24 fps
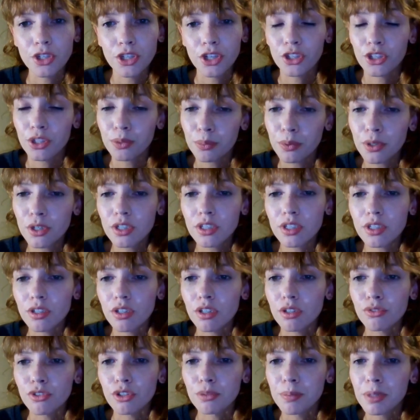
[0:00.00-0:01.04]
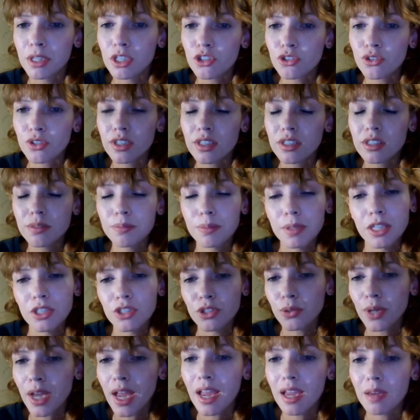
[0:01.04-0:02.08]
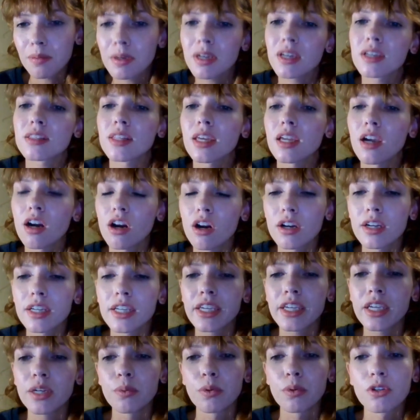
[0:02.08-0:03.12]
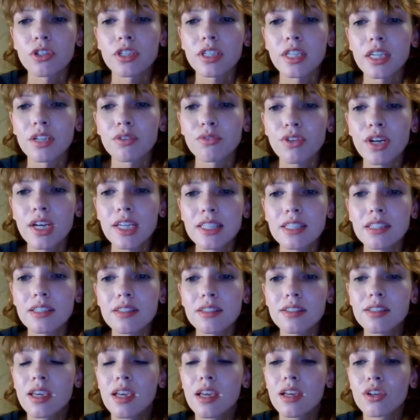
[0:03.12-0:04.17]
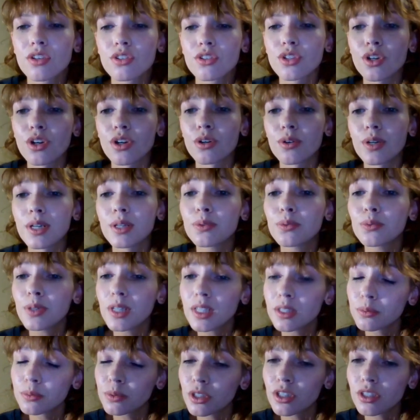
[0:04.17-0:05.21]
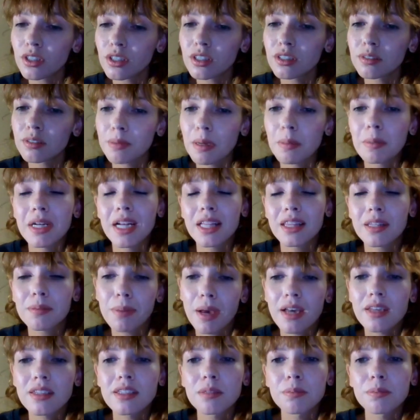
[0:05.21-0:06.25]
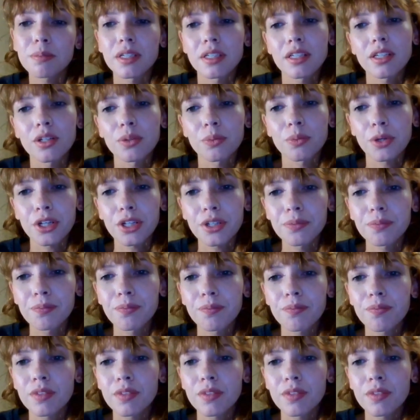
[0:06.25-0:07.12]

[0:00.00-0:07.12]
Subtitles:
particular book or for Pinterest, but it's okay because they are keywords and key phrases. So it will work. Maybe not the best, but it'll work.